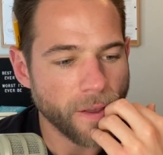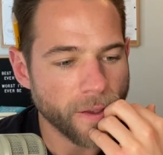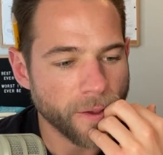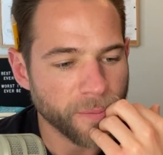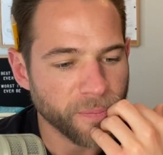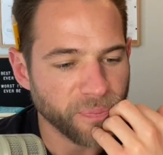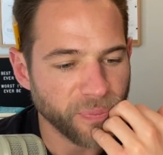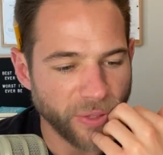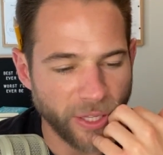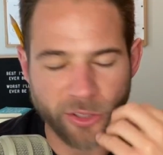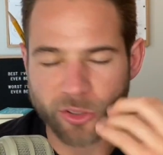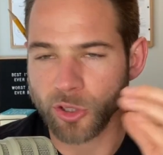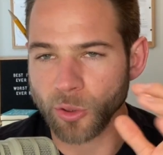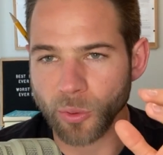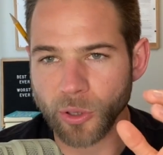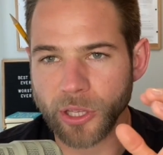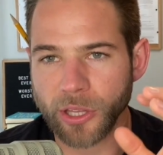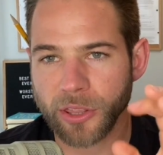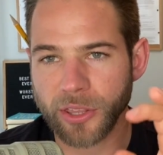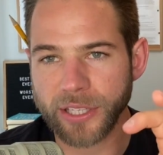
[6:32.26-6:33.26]
And so one of the
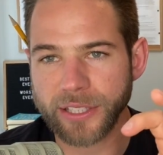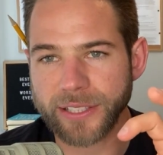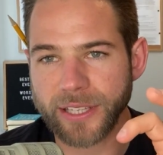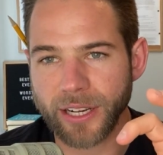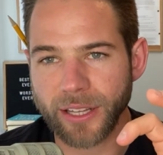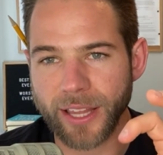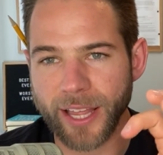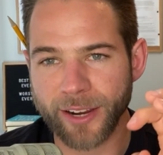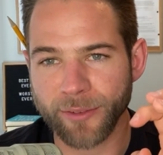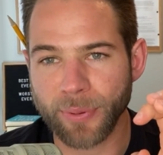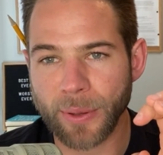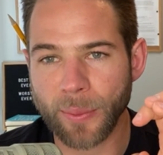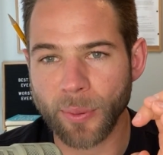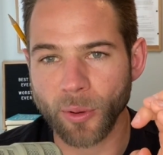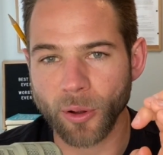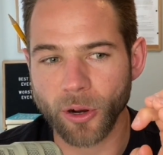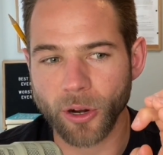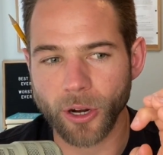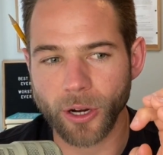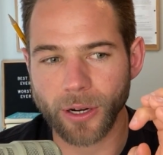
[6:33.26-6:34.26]
things that a lot of people
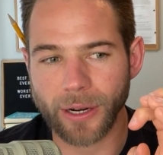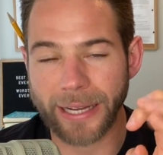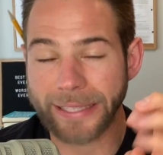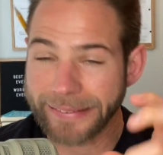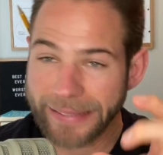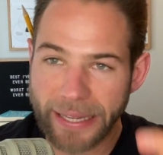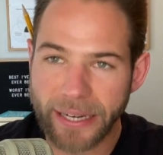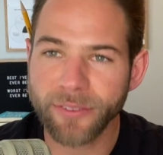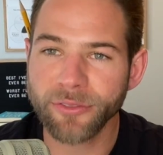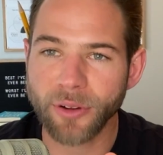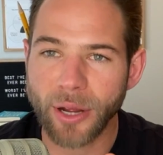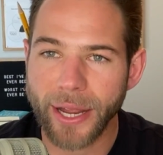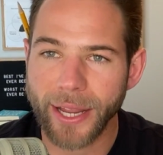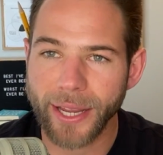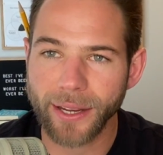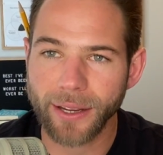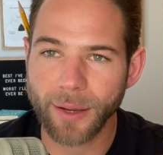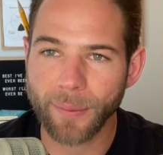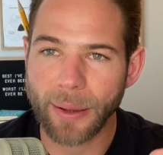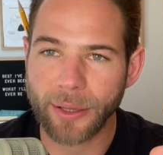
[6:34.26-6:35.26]
are identifying
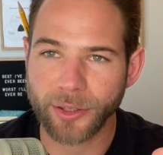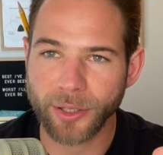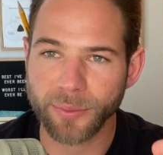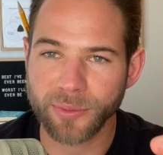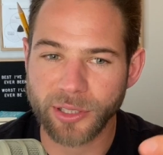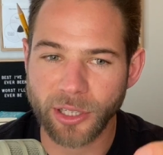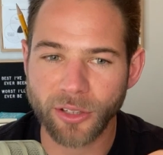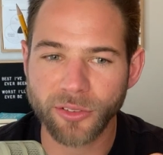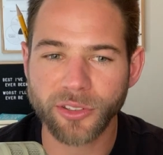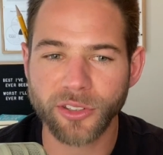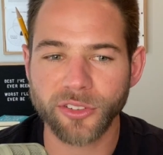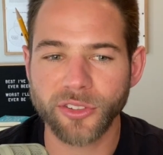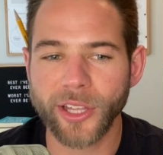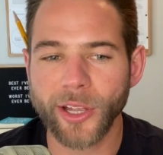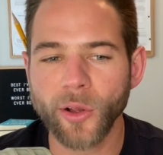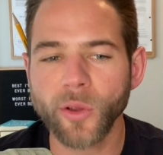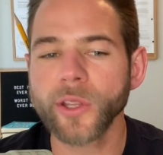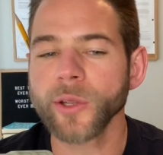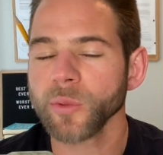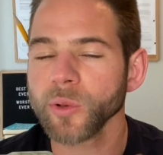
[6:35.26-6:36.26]
about themselves is they only
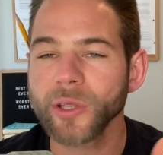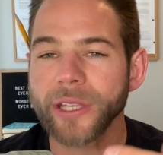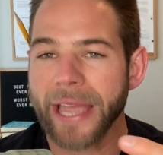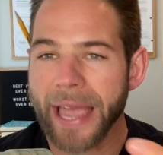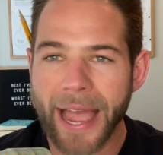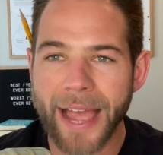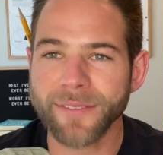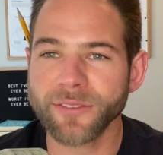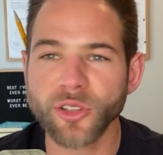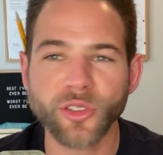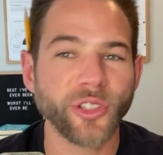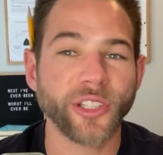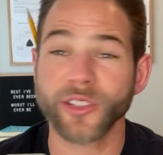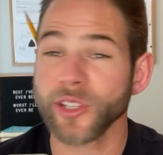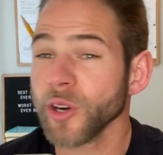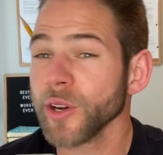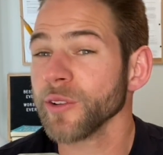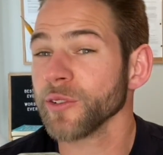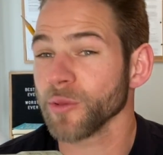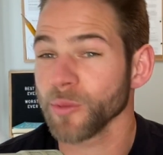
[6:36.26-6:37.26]
really have those. They don't
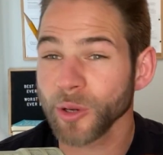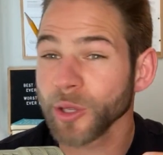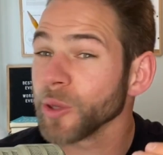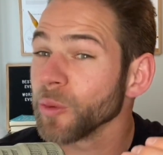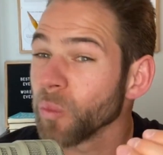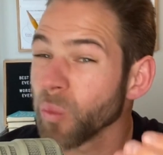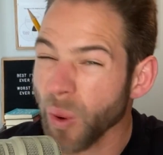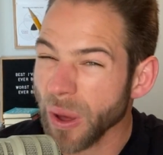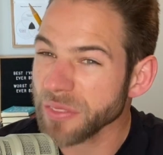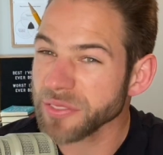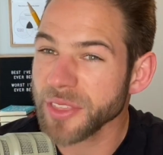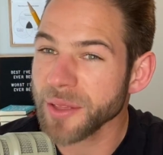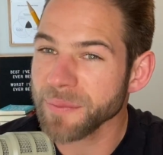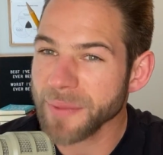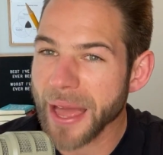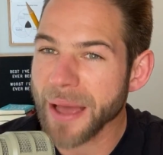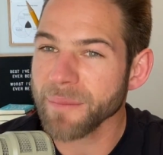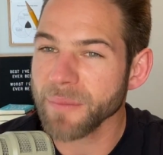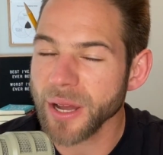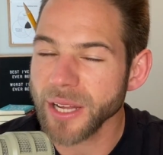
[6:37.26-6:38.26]
even really want them that
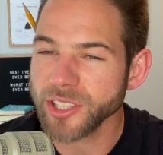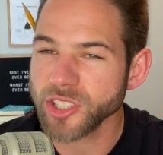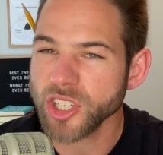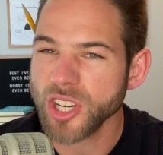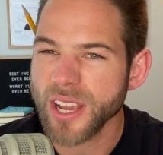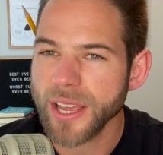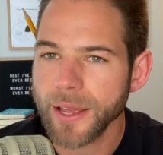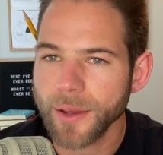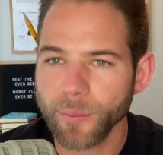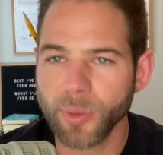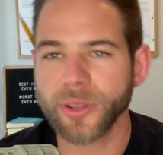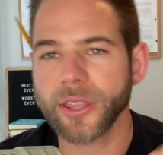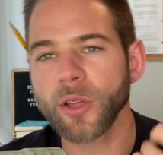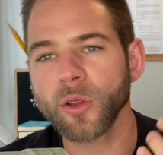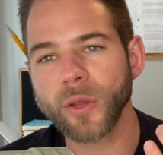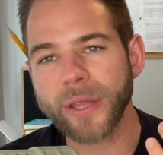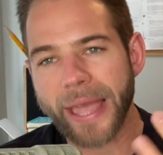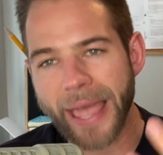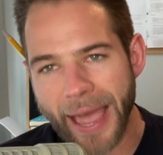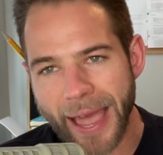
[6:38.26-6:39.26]
much, but they only
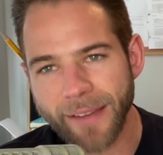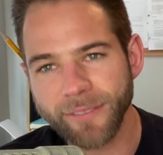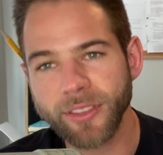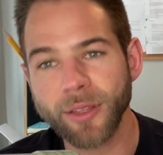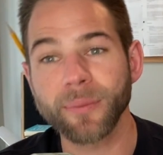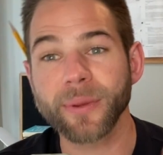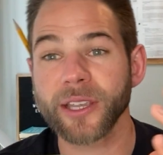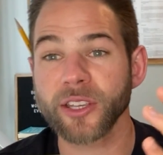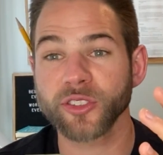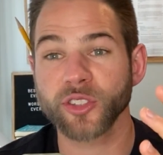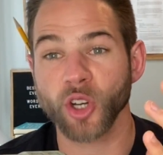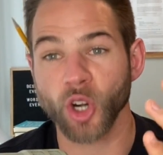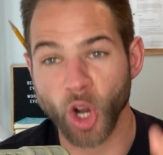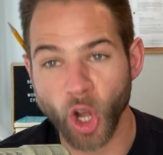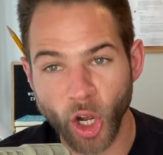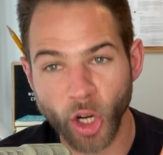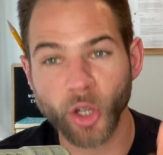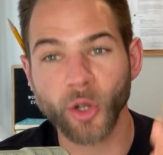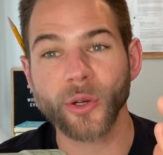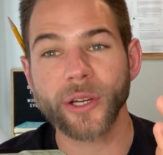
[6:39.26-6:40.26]
have them because they're
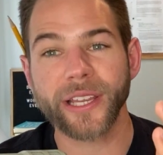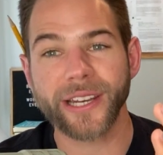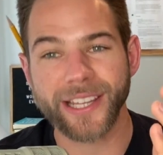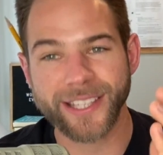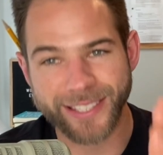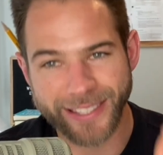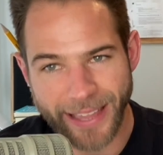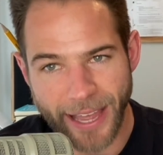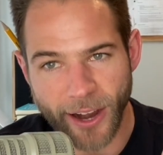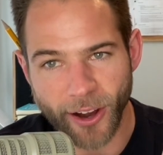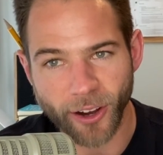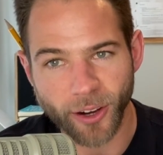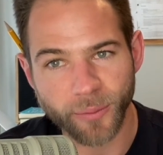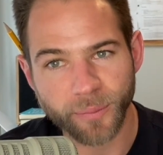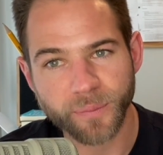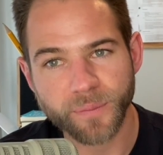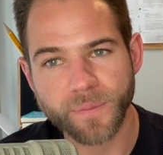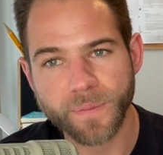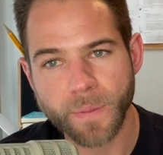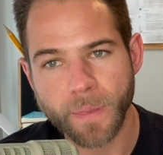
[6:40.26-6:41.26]
hungry and it's there.
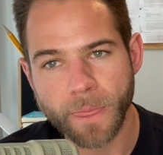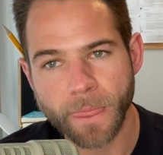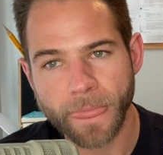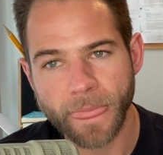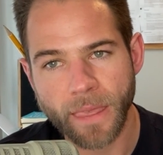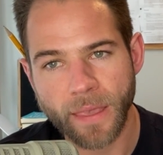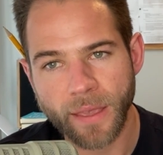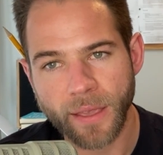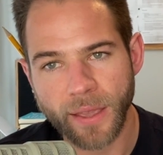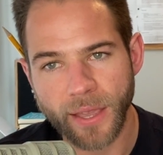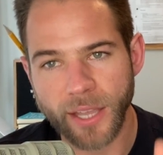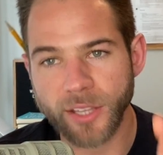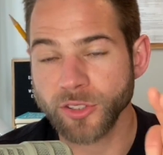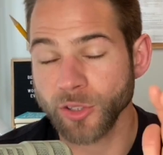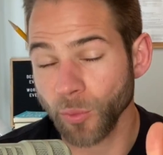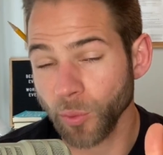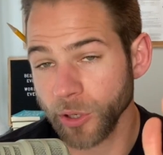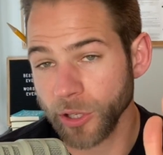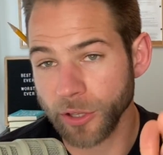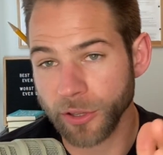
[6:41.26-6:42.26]
And so one of
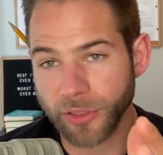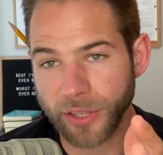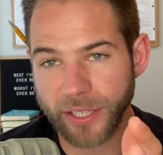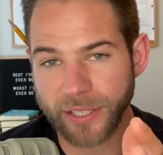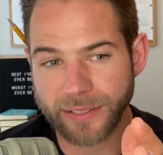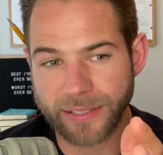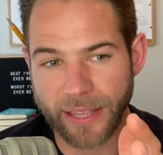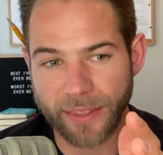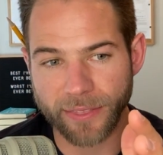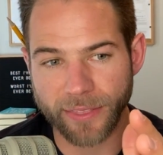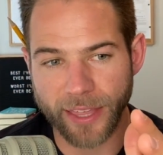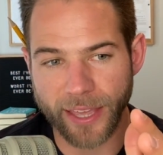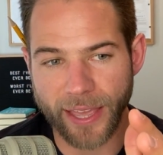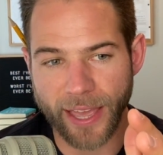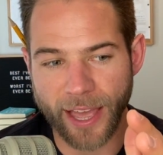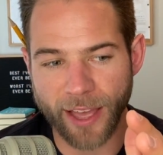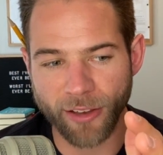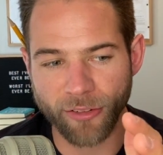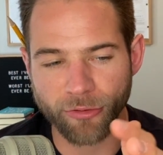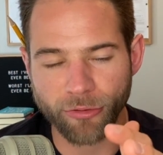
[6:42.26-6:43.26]
the things that they
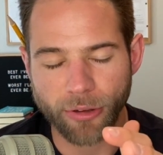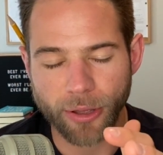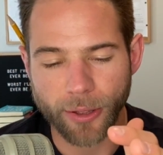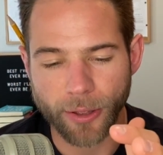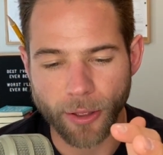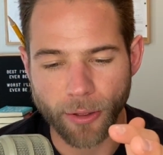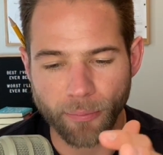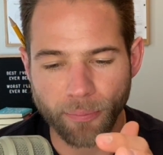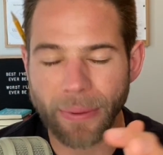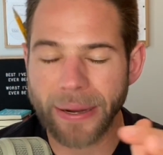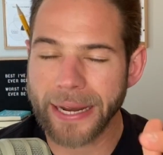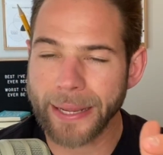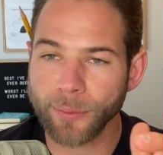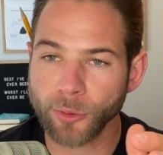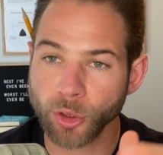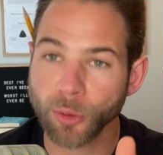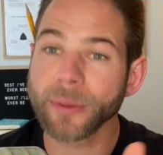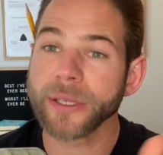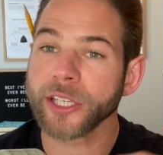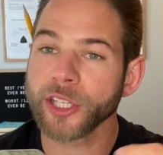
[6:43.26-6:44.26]
have been able to be
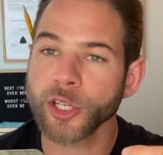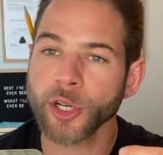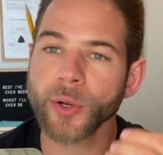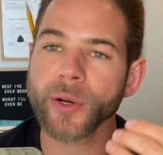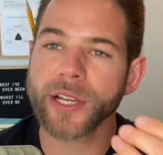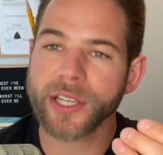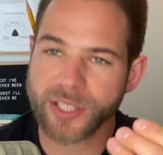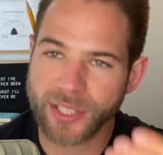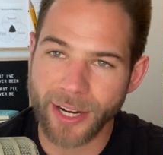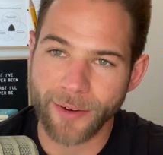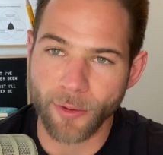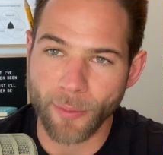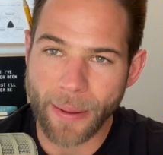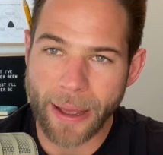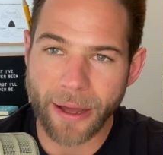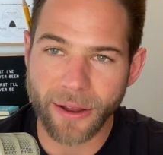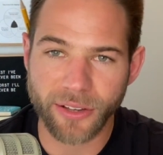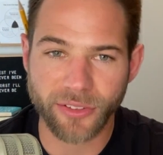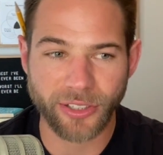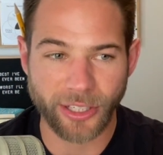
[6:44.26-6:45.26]
curious enough about is
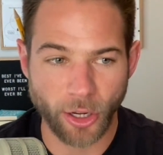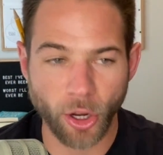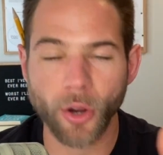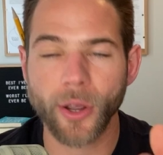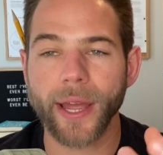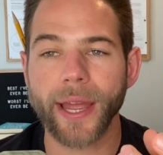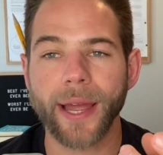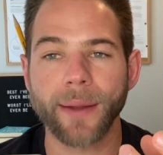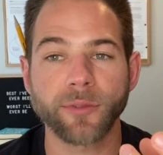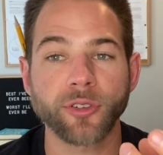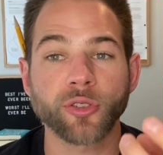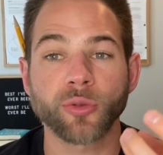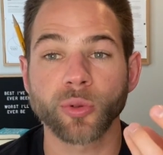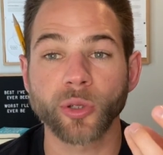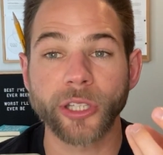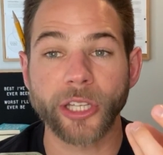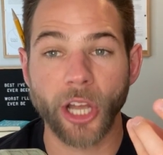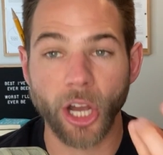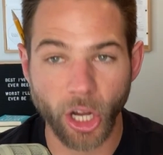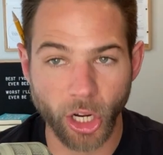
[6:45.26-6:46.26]
like, okay, I'm just really
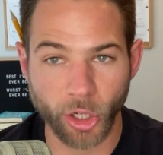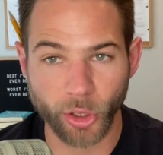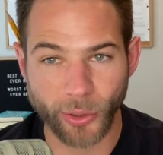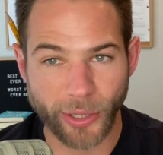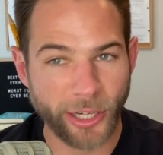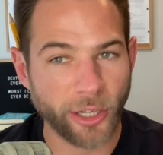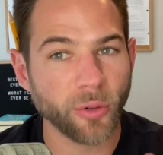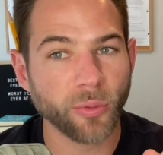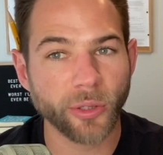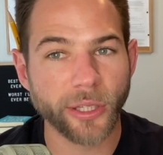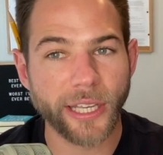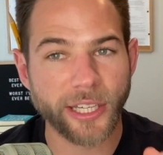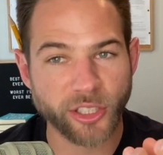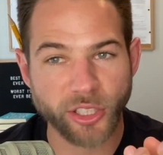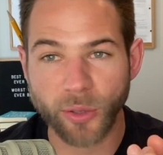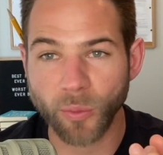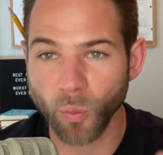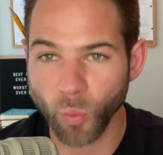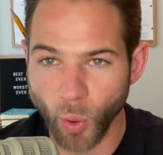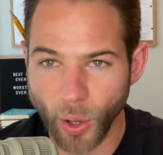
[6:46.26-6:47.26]
hungry. I don't really actually
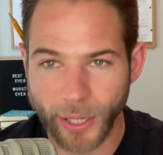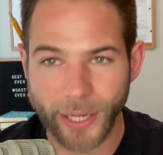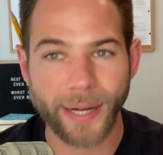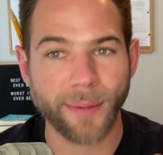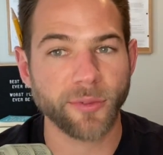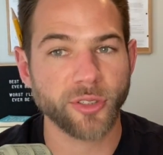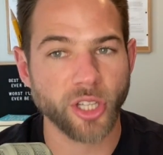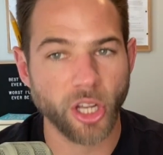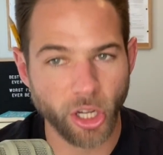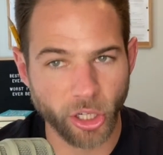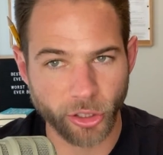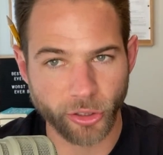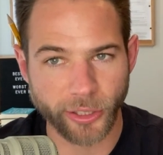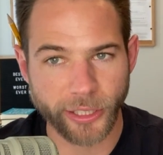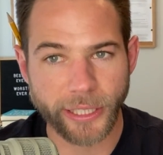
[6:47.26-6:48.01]
want it. I'm just hungry.